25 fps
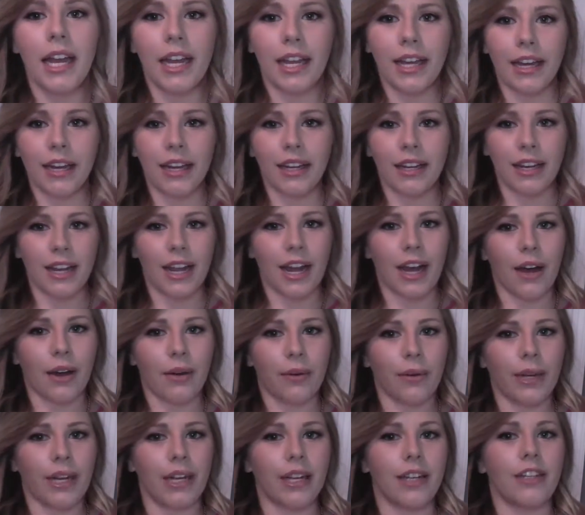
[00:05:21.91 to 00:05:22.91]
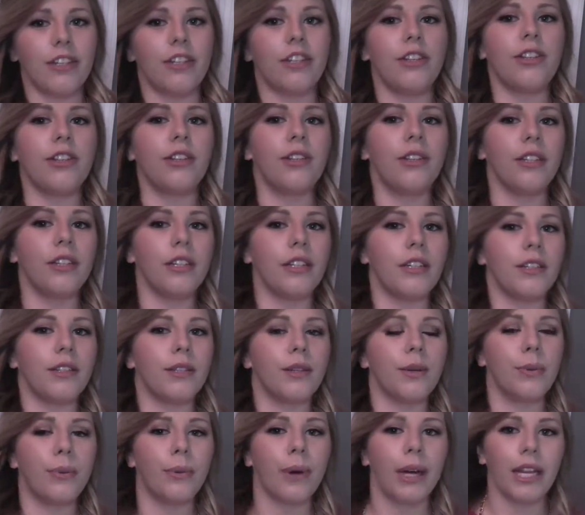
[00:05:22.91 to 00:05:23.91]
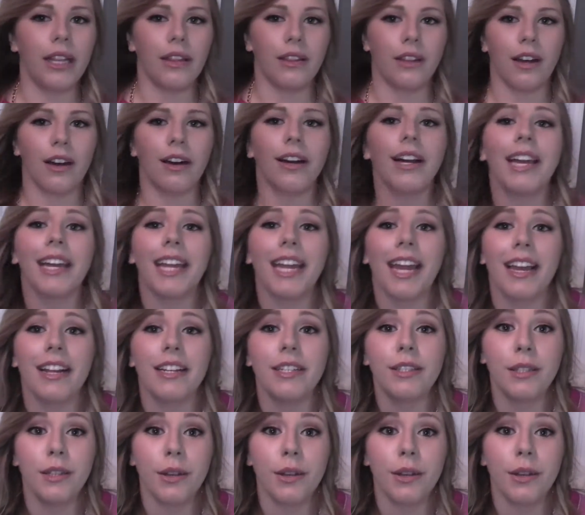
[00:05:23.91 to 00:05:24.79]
and now it is quite long again.